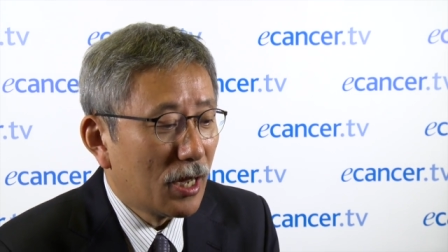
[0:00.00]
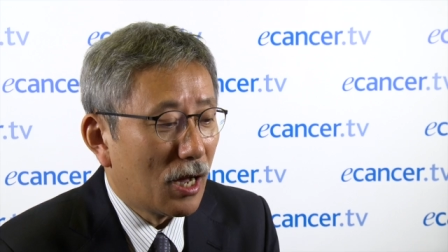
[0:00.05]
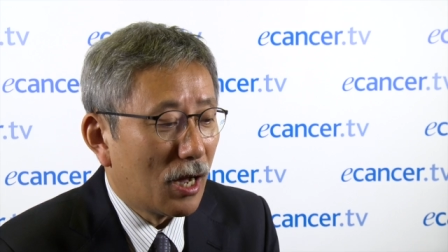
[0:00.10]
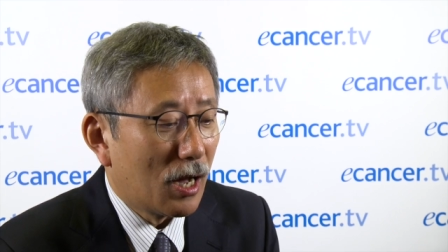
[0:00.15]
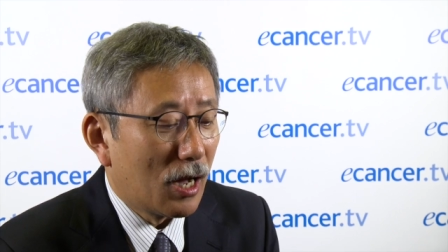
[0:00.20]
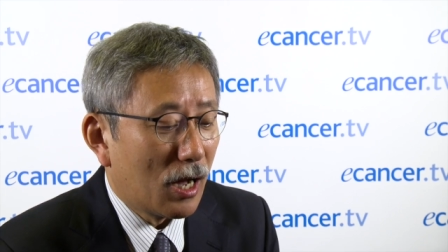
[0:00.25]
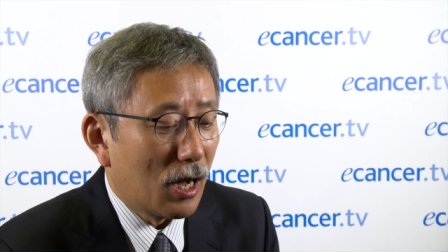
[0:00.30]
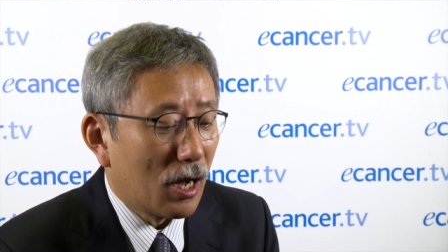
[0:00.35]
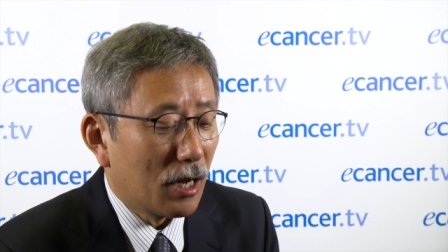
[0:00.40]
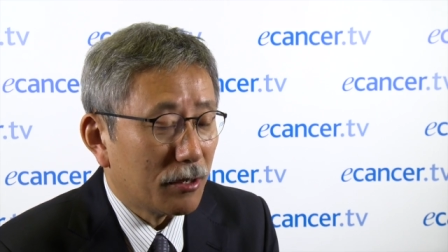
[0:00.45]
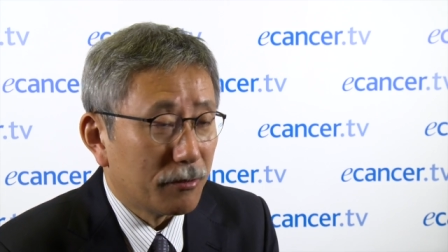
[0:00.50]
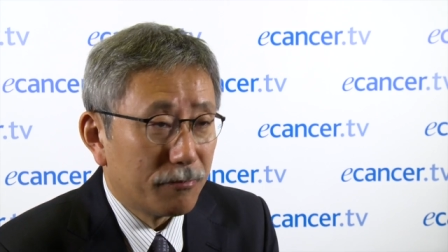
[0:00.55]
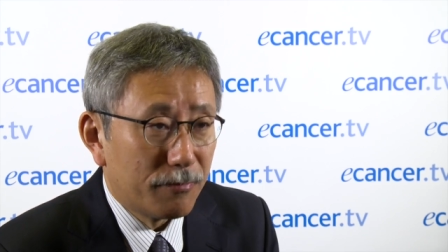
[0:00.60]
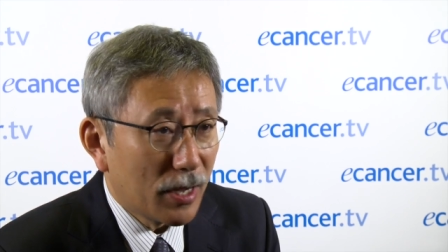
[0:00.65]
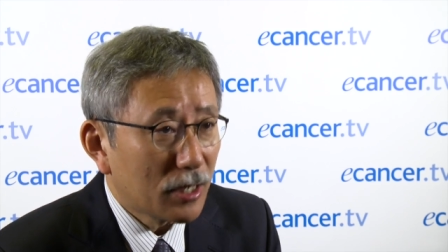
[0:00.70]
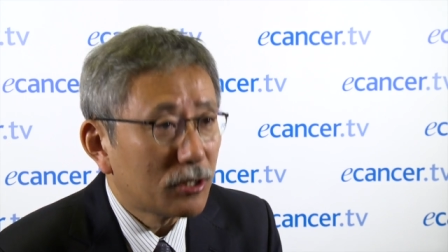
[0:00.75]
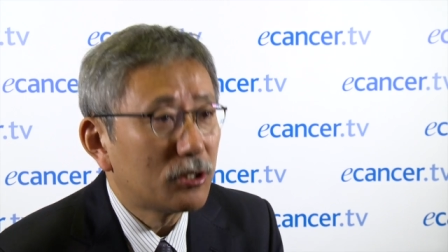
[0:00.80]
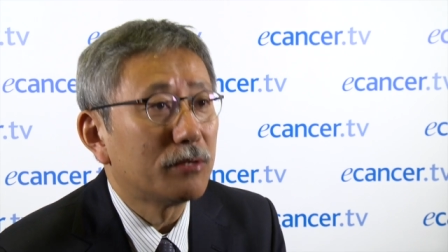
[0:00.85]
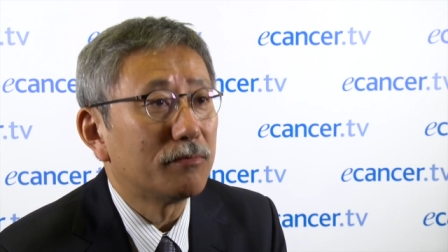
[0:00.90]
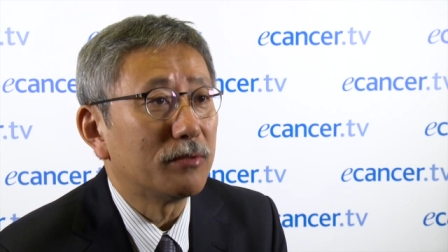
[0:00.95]
uh,
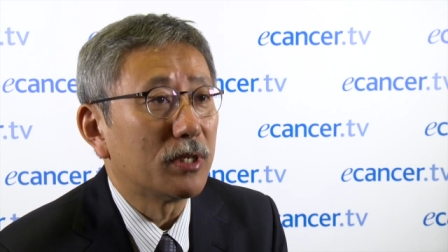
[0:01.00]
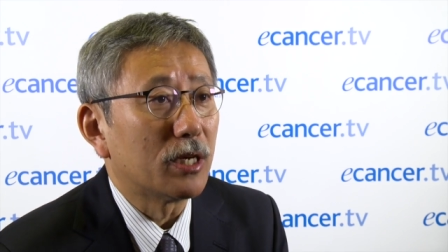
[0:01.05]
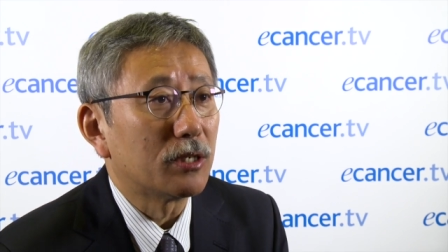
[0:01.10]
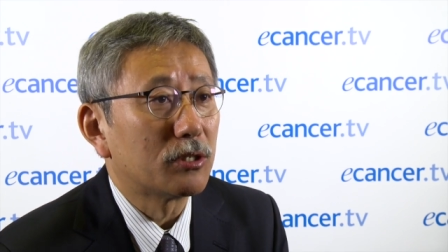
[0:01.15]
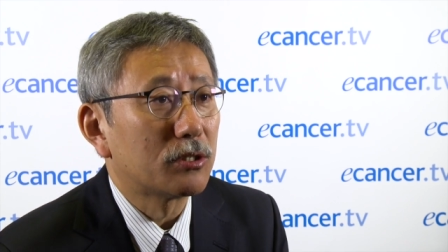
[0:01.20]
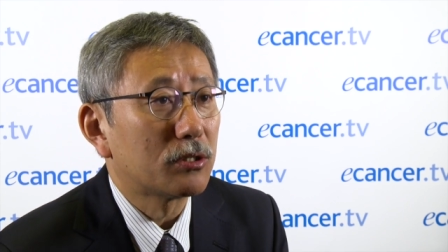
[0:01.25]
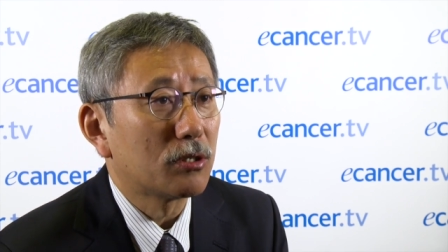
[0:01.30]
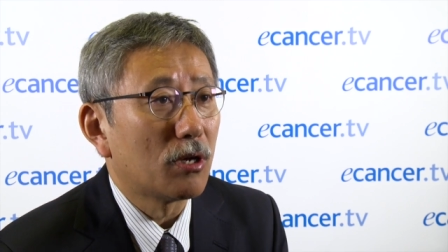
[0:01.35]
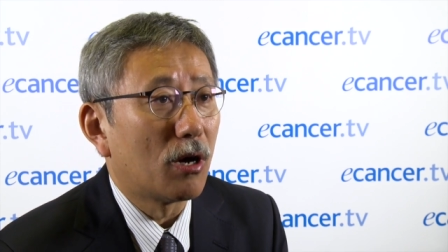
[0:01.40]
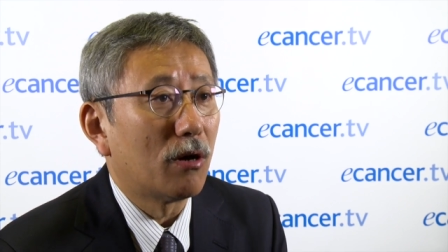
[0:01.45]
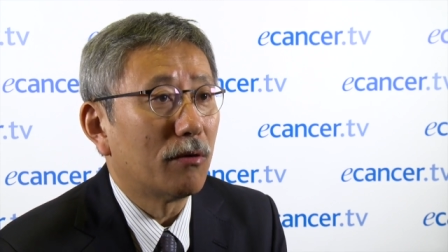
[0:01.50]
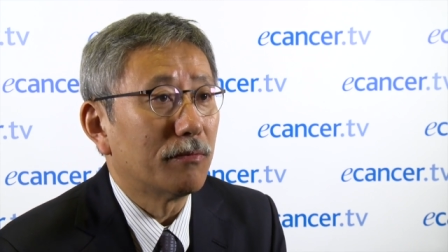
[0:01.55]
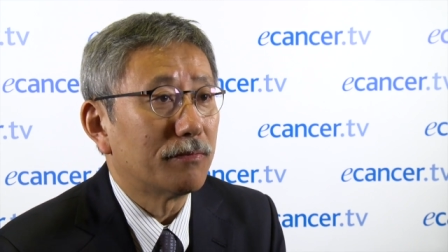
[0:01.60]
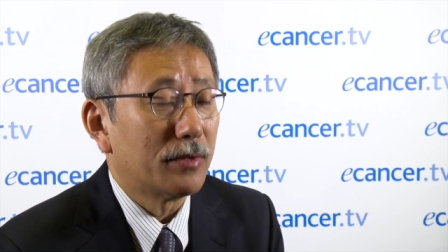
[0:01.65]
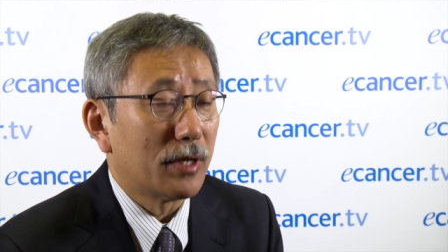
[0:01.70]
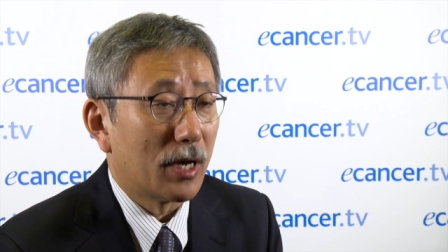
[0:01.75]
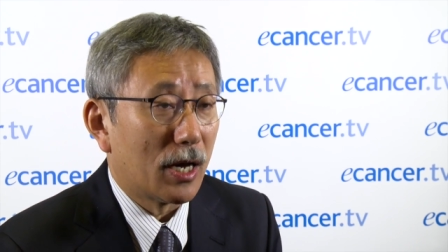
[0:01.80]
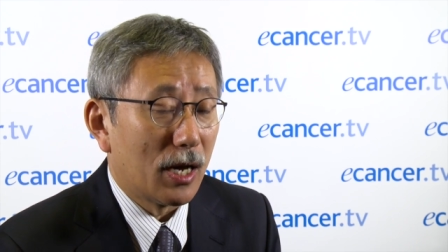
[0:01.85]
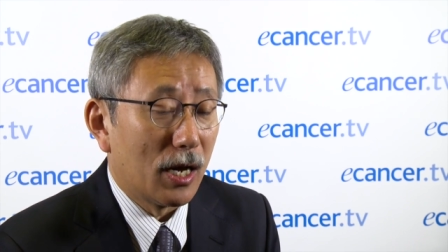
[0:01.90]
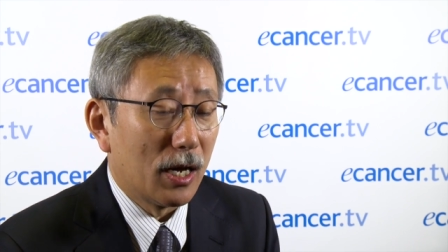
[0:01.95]
effectiveness of
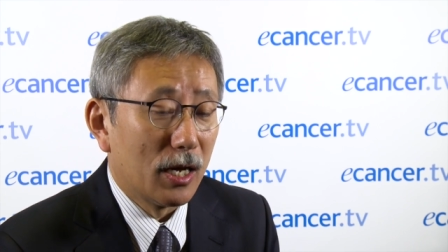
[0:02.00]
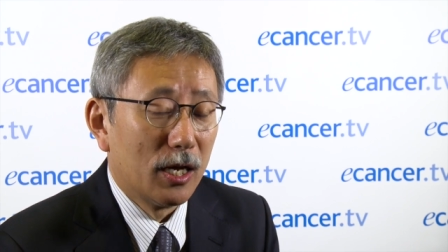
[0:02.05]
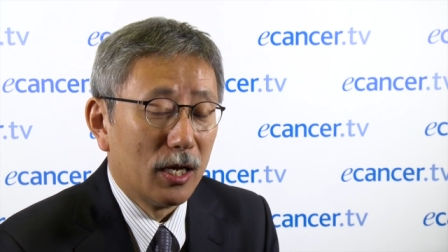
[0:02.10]
the,